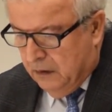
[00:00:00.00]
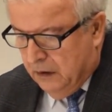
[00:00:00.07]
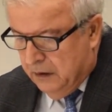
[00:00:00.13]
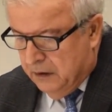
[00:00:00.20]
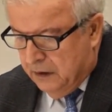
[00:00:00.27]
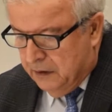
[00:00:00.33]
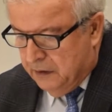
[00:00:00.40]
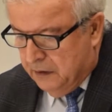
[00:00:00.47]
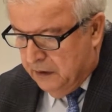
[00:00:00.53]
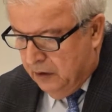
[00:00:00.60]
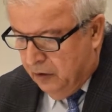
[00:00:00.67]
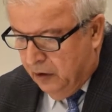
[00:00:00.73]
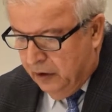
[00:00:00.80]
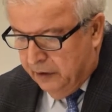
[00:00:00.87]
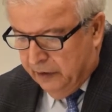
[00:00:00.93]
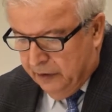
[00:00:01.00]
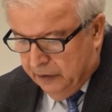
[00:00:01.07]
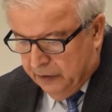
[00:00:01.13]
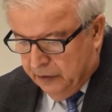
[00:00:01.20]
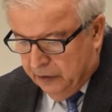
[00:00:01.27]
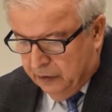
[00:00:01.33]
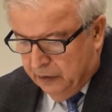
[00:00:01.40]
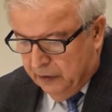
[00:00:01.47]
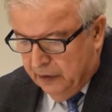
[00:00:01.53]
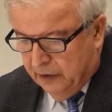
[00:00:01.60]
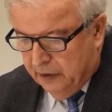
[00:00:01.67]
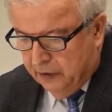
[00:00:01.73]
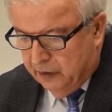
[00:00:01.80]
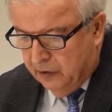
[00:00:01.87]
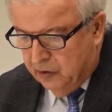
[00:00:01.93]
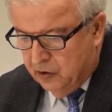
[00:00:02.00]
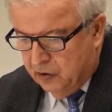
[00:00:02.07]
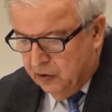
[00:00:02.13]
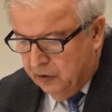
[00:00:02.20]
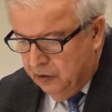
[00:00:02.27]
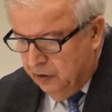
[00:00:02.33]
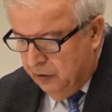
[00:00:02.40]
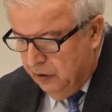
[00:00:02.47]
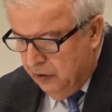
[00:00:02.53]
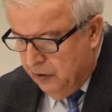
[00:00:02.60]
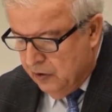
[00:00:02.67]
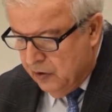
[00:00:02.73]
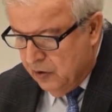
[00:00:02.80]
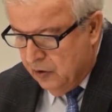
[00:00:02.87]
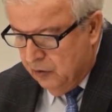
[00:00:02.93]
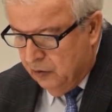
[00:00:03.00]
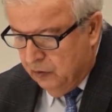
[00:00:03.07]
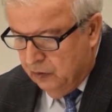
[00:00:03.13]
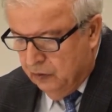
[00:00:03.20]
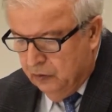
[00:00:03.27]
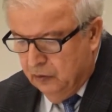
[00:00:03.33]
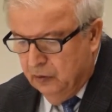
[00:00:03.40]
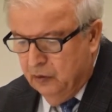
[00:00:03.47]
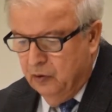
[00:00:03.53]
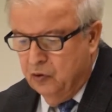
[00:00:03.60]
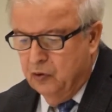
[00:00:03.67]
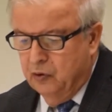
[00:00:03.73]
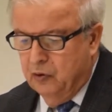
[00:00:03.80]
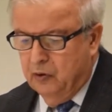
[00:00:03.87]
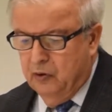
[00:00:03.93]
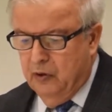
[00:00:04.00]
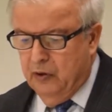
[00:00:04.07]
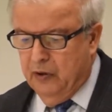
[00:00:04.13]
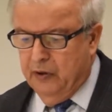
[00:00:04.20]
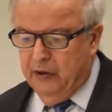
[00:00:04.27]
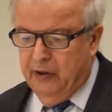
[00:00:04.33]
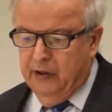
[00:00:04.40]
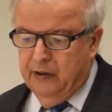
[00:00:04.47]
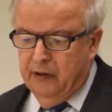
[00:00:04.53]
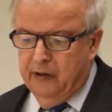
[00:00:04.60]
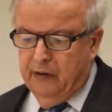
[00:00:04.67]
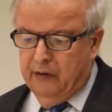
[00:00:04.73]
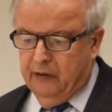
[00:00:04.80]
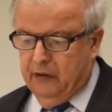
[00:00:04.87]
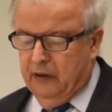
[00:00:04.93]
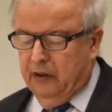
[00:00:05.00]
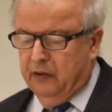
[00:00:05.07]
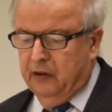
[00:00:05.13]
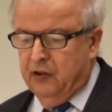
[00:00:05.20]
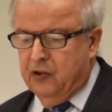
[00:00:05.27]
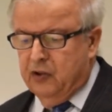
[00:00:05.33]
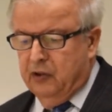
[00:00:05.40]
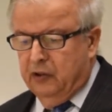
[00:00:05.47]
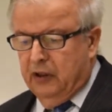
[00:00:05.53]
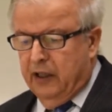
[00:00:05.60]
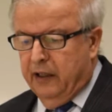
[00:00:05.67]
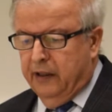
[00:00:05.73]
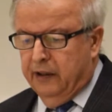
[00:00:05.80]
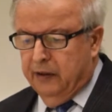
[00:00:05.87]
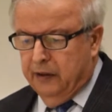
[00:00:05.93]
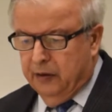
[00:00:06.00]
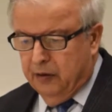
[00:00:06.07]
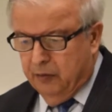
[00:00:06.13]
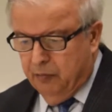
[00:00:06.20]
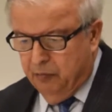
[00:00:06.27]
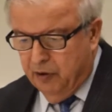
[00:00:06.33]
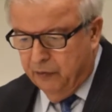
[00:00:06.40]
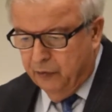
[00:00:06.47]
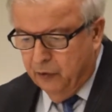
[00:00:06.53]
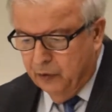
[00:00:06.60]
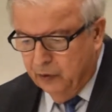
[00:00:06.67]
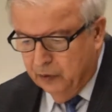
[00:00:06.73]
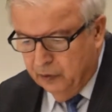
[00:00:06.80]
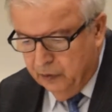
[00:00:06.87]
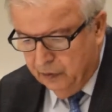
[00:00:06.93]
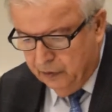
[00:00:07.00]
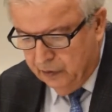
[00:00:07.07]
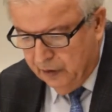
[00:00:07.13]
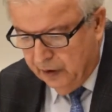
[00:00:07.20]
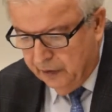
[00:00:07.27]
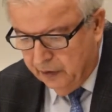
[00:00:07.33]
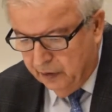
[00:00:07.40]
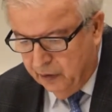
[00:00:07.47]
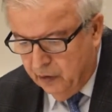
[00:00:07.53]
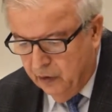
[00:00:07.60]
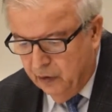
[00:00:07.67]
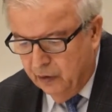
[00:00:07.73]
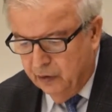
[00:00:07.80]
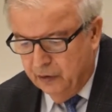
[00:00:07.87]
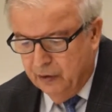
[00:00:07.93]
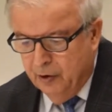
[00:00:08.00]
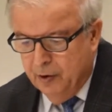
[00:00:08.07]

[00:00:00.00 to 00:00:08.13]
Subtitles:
I just orient you to the literature, so you should read this literature and before you start the course.